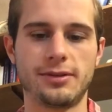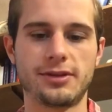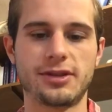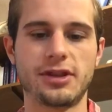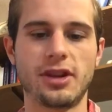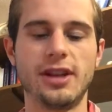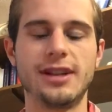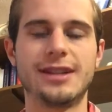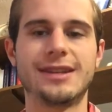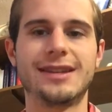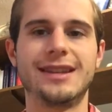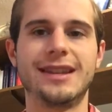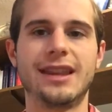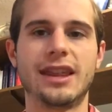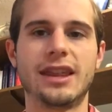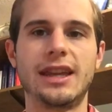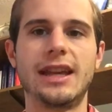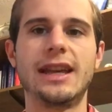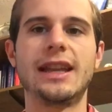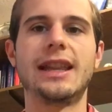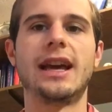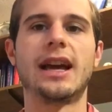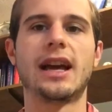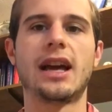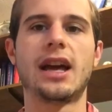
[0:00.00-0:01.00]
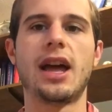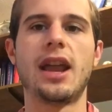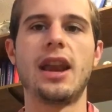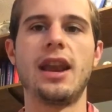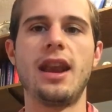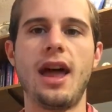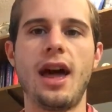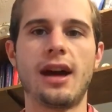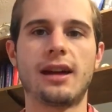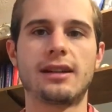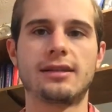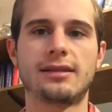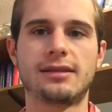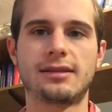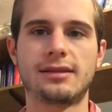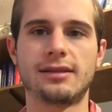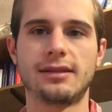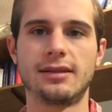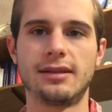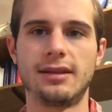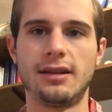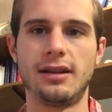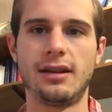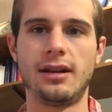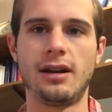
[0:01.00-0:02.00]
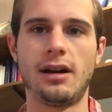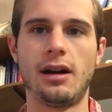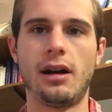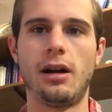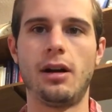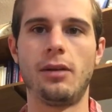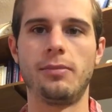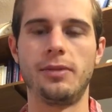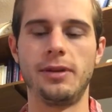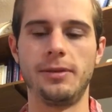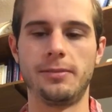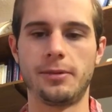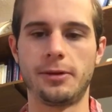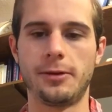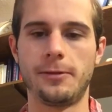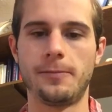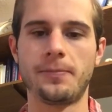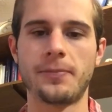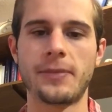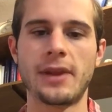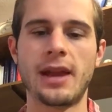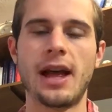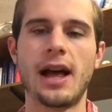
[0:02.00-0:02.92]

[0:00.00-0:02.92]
So it's the thing that connects all people.